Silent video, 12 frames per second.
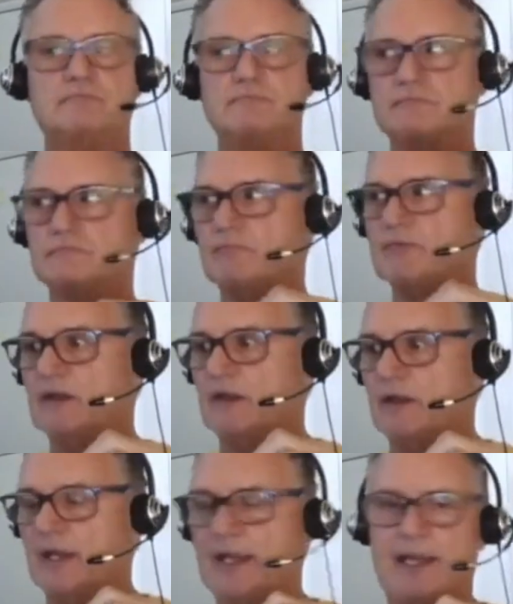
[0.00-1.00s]

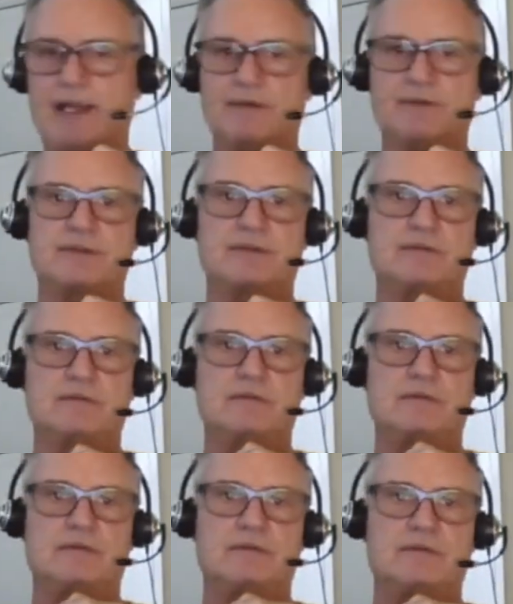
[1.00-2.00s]
And
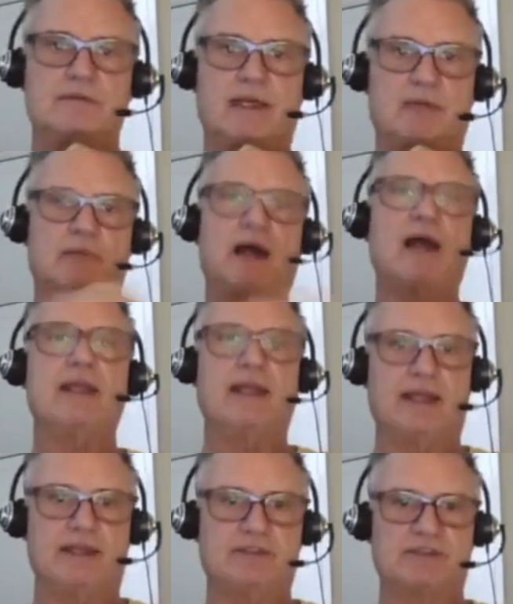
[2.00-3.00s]
at my age,
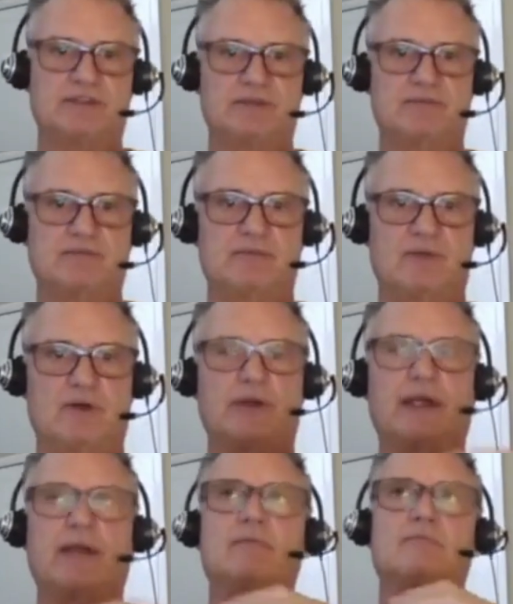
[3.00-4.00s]
okay,
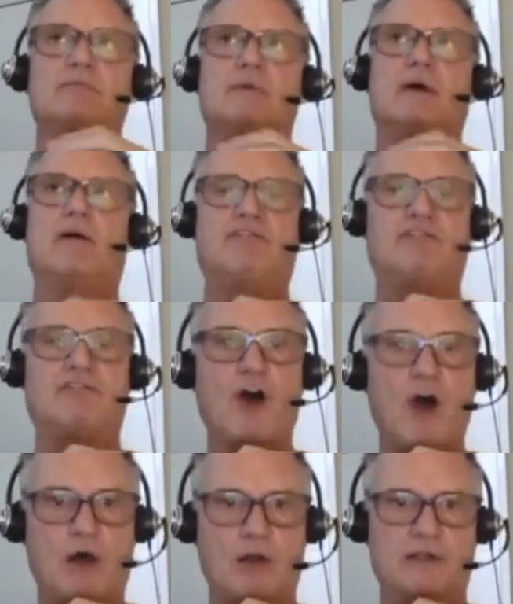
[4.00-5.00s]
a fall
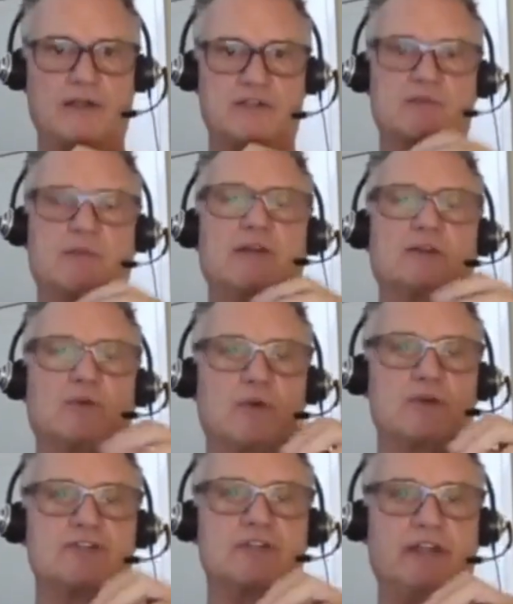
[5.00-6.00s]
is about the worst thing
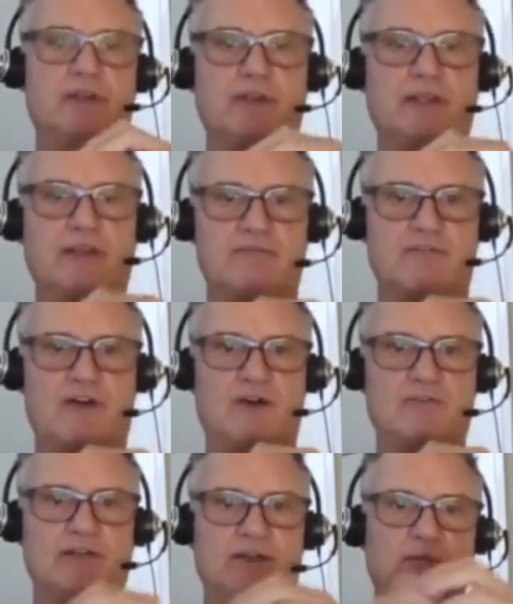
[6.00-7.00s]
you get involved in.
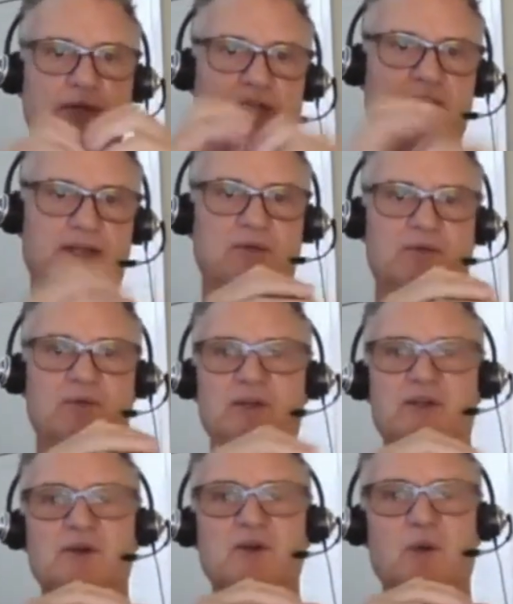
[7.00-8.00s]
When you get, when you're an
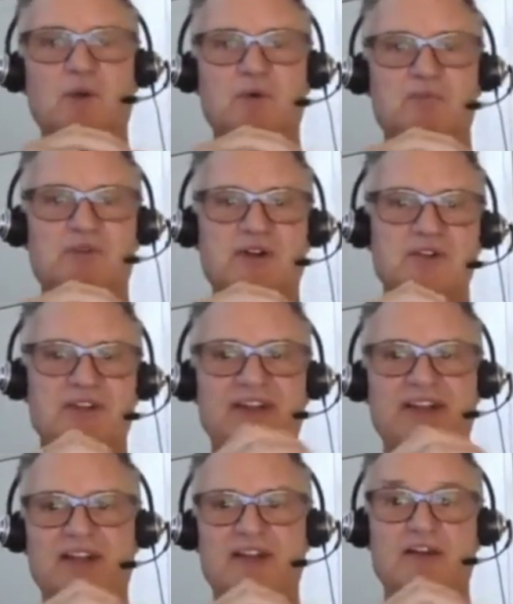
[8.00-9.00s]
older person,
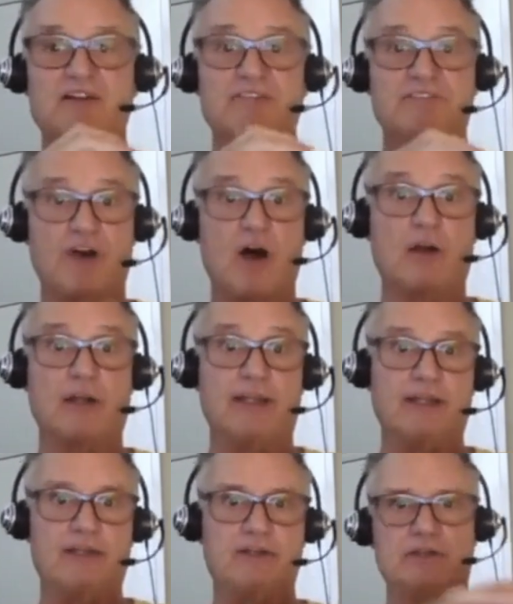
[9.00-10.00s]
falling is
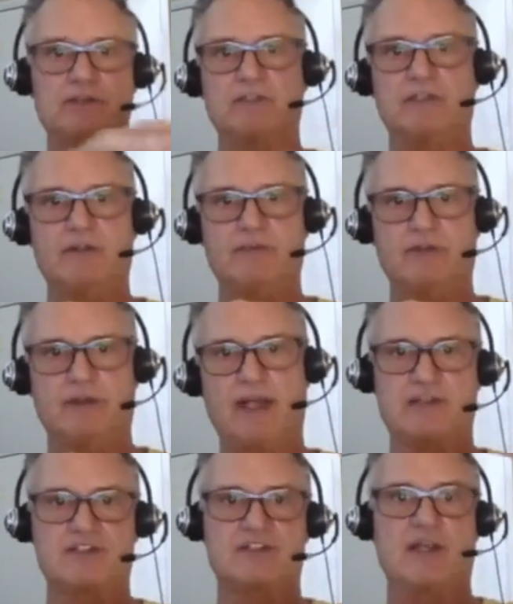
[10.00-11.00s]
usually the next
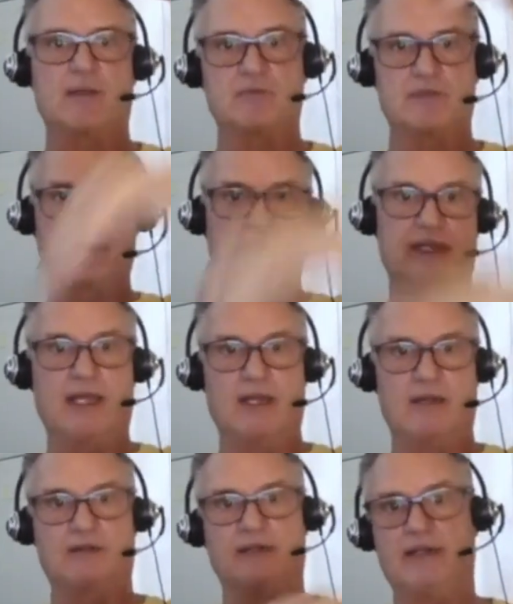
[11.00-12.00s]
step to the end.
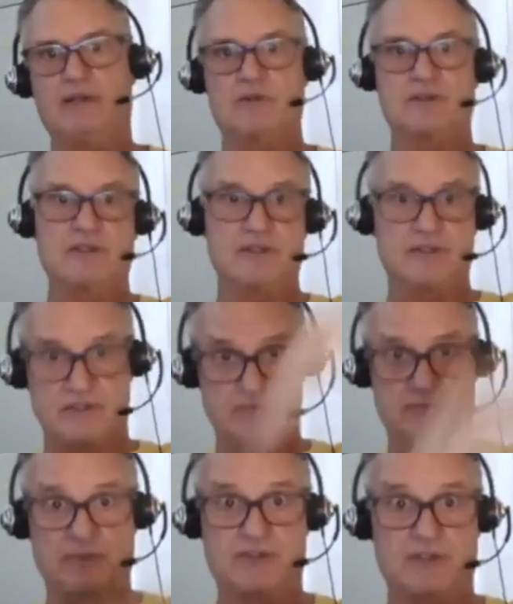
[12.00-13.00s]
That usually
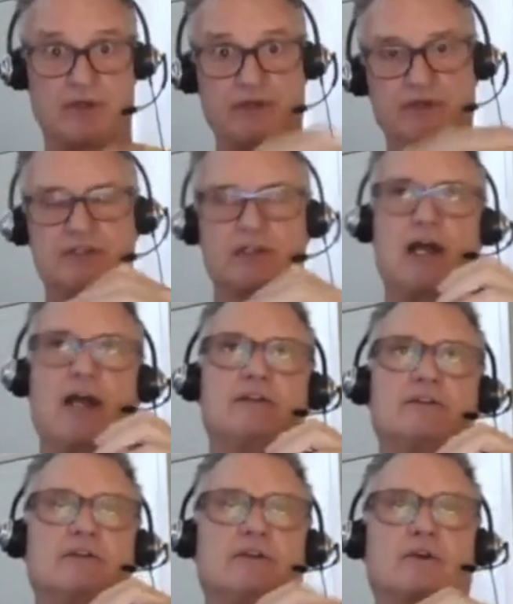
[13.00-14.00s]
puts you on your slide to
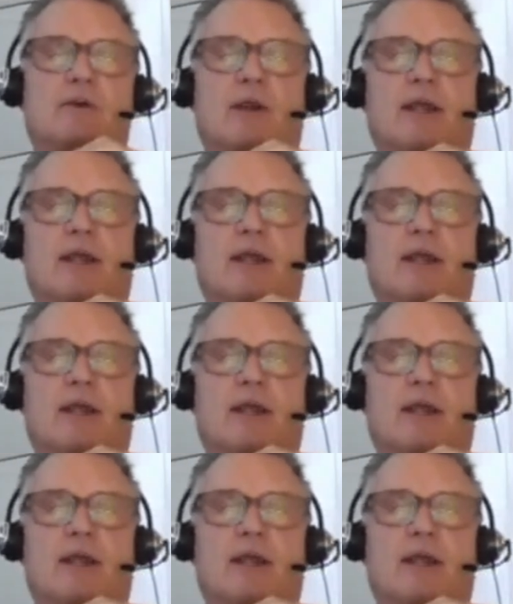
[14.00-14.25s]
your grave.